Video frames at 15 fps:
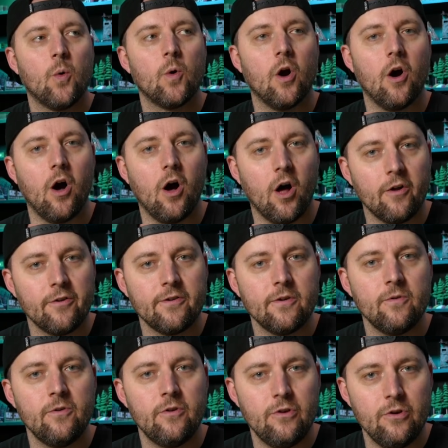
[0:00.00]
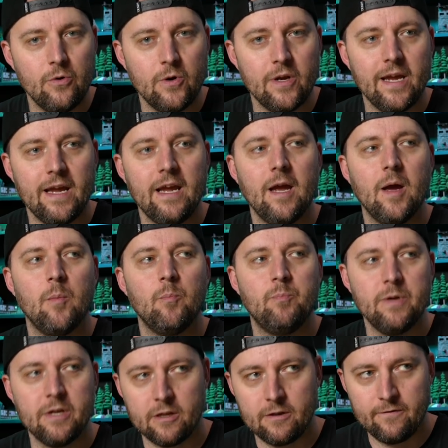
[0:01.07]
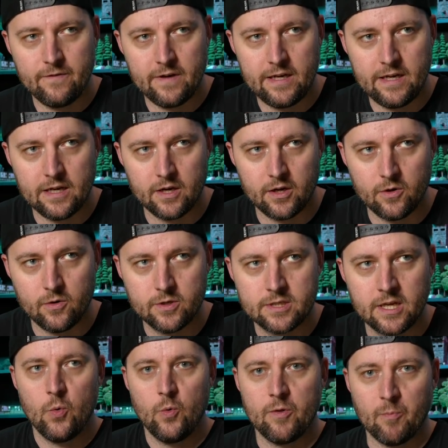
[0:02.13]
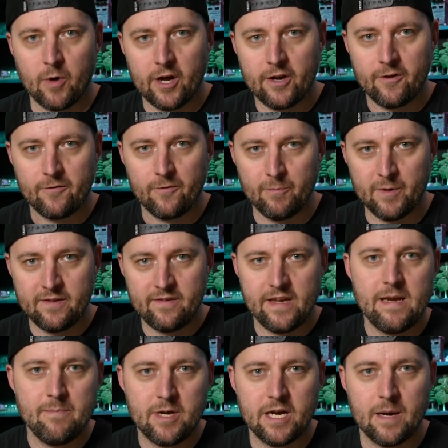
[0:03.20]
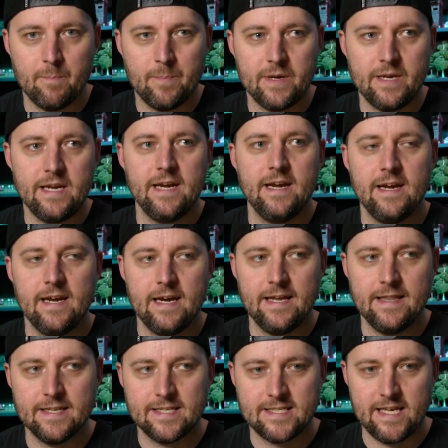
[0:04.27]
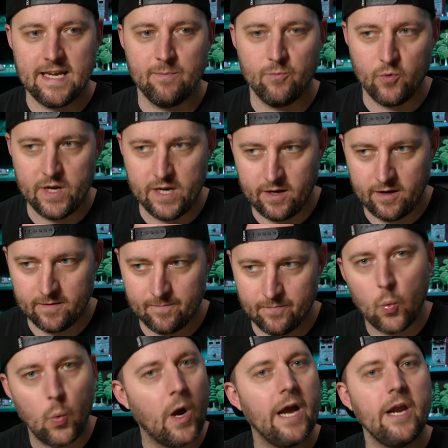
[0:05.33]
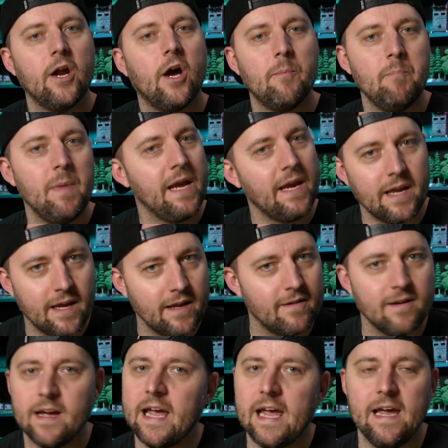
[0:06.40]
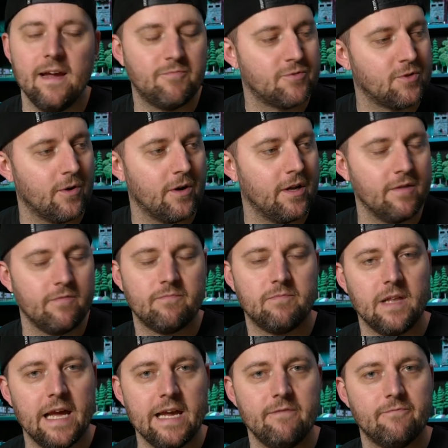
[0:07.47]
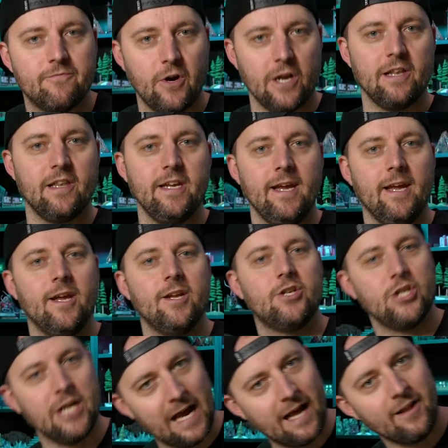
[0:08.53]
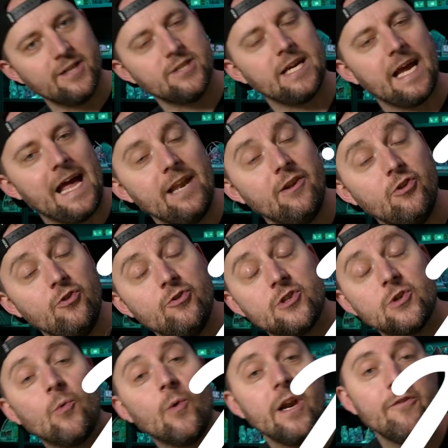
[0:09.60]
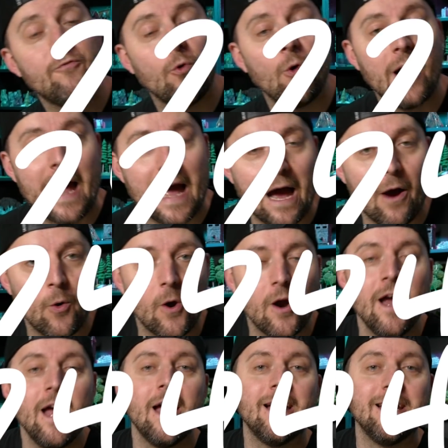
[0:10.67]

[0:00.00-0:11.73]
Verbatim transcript: were also doing build videos with models from the same company in the same week. Why not make it a sort of light friendly challenge and do 24 hour